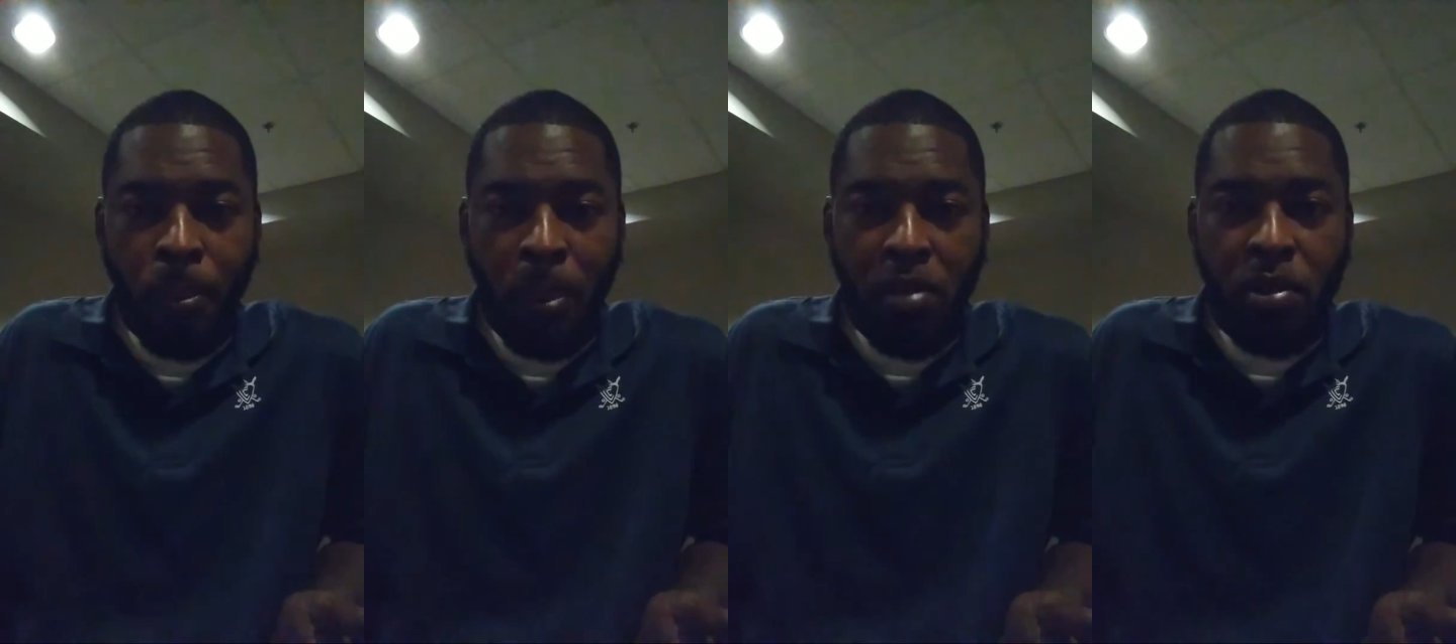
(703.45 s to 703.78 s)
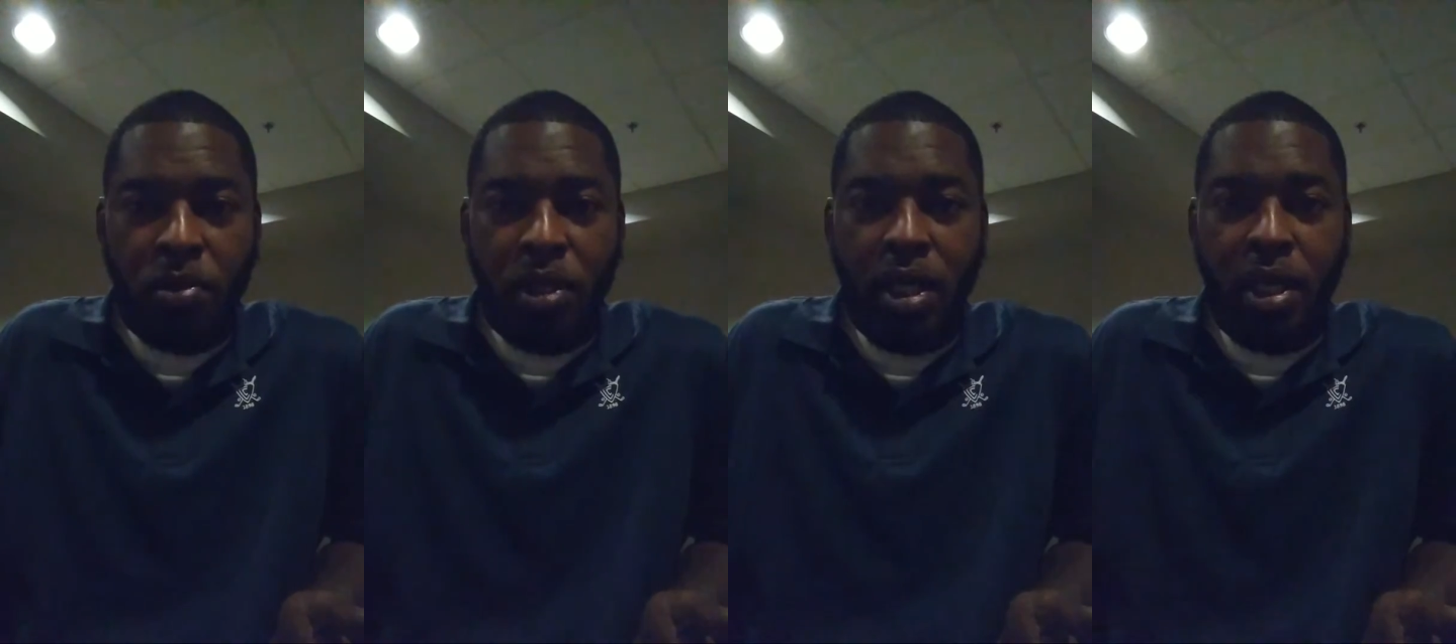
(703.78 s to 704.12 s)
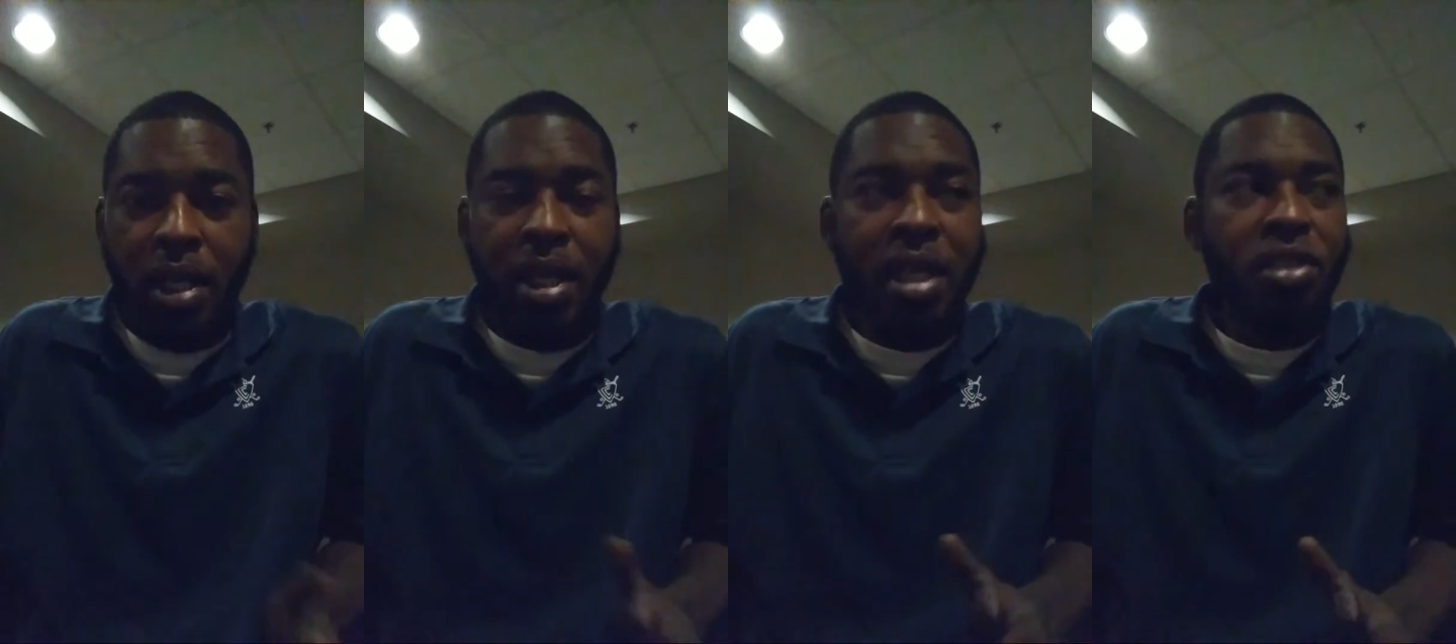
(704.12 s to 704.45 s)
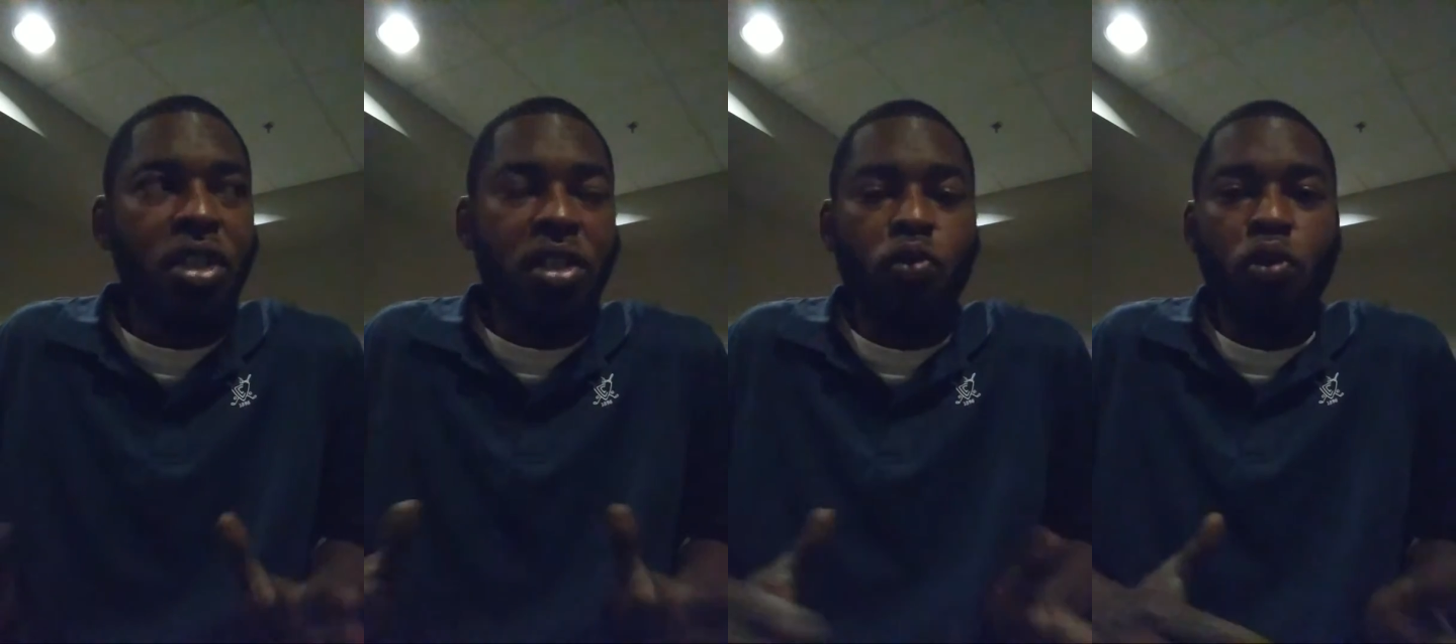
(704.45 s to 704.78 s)
You know what I'm saying? And that's
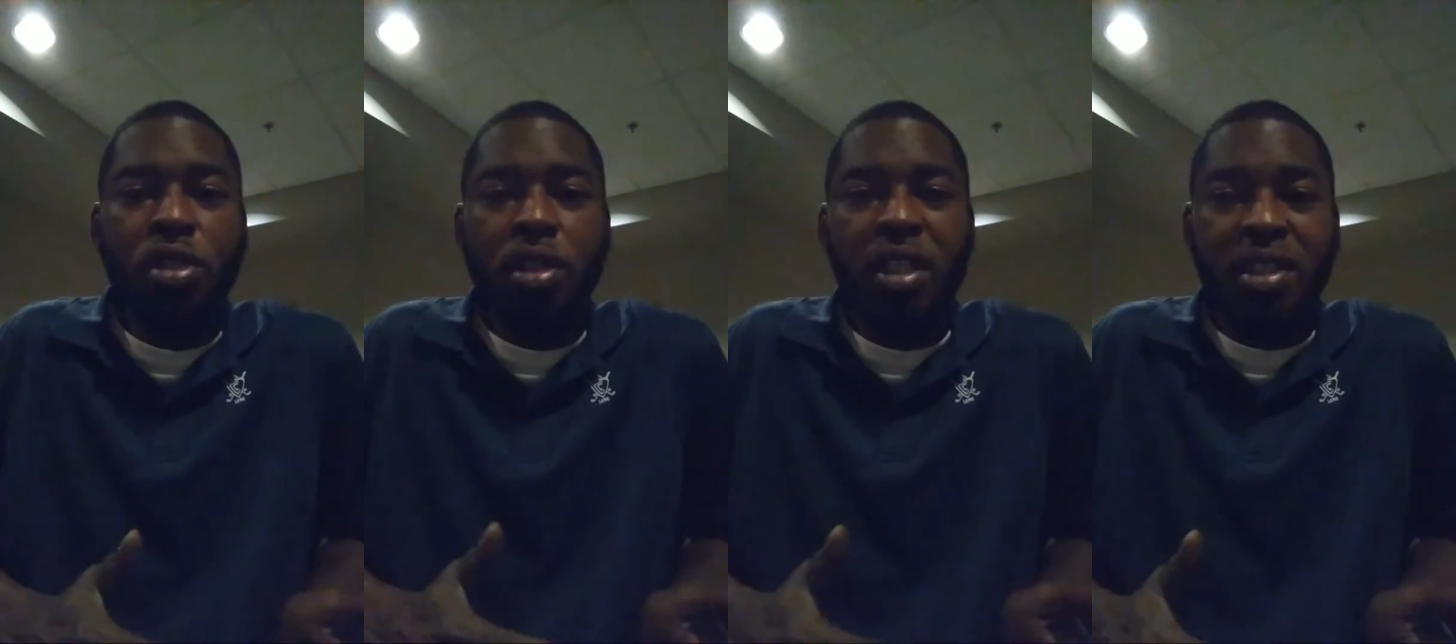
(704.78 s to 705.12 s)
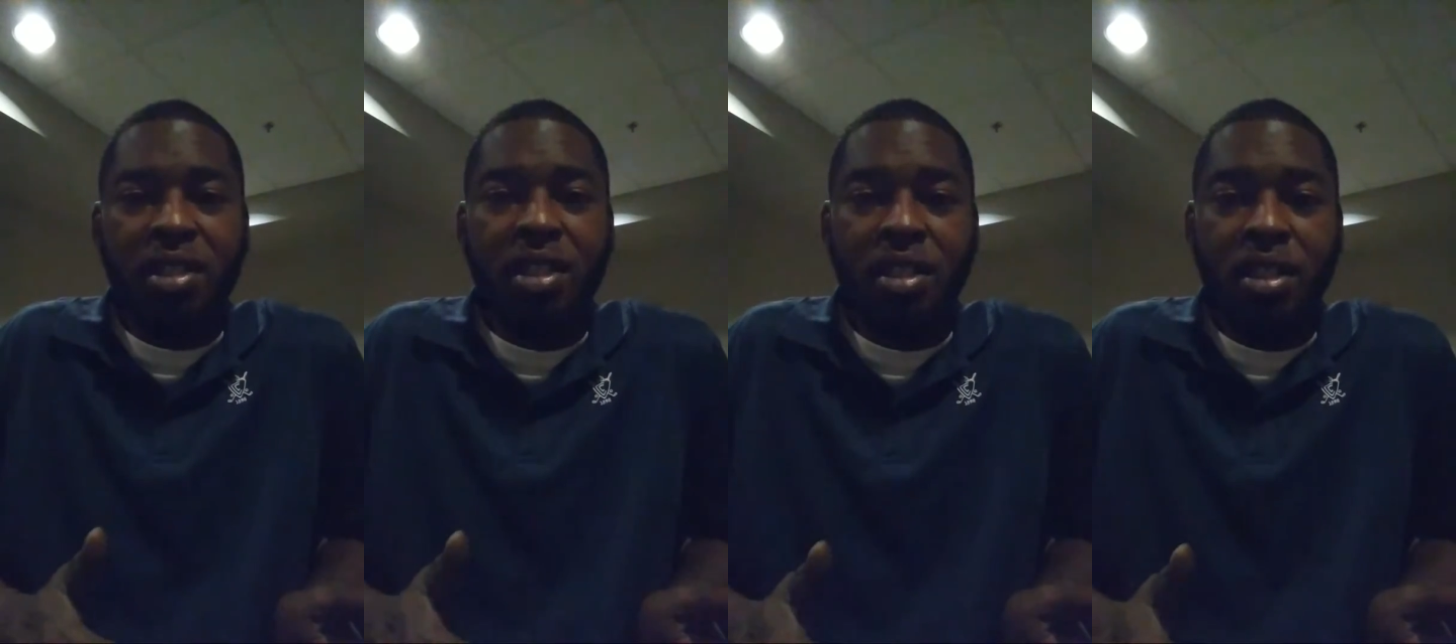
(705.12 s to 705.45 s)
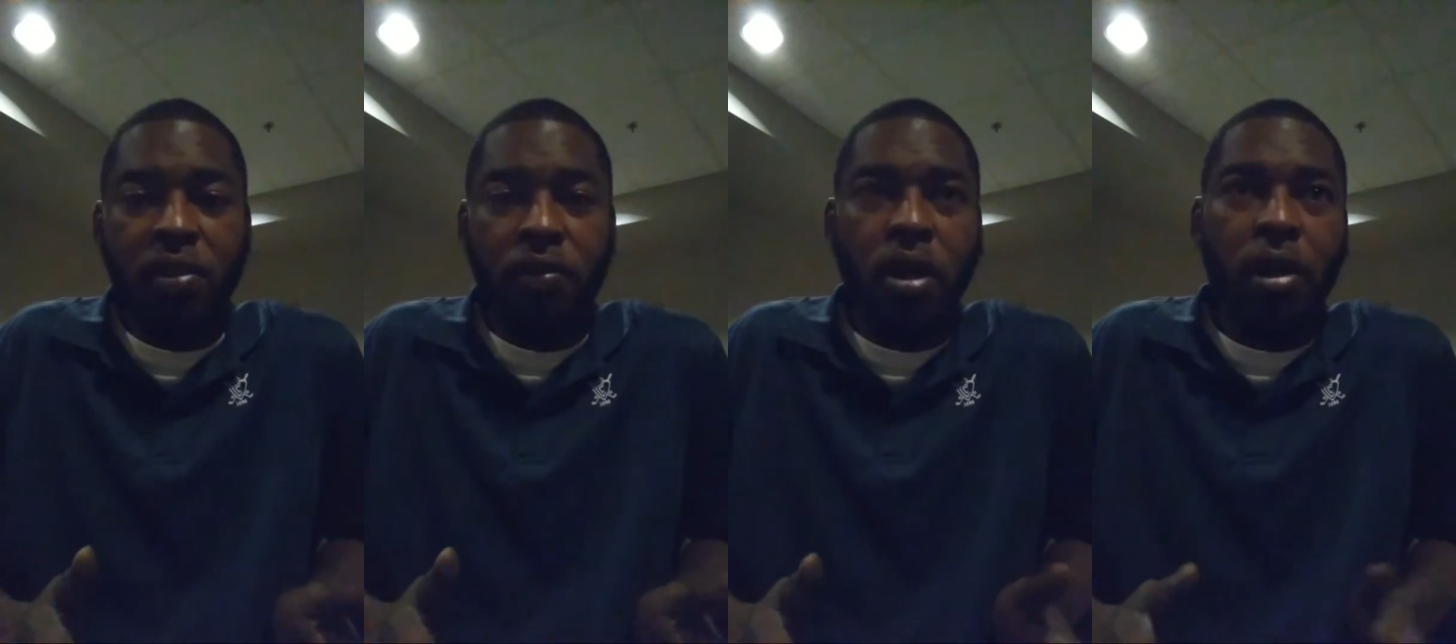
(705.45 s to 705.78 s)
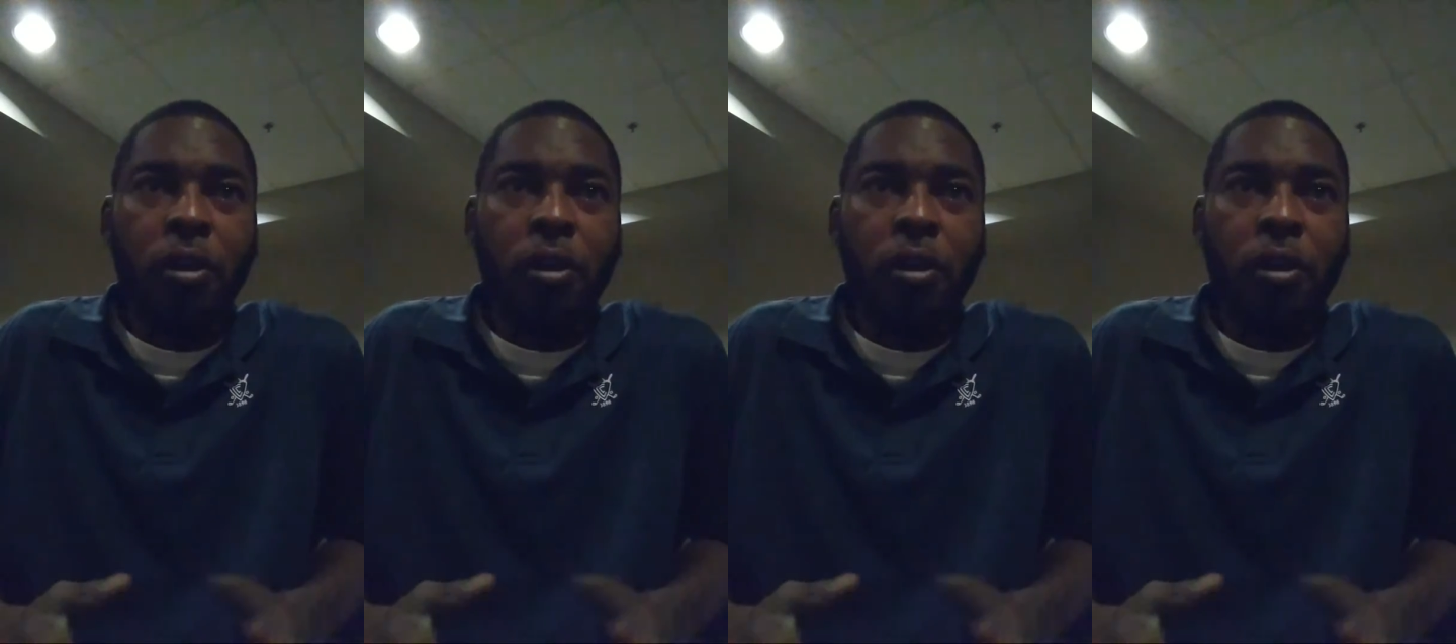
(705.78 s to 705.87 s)
just recently since this fight.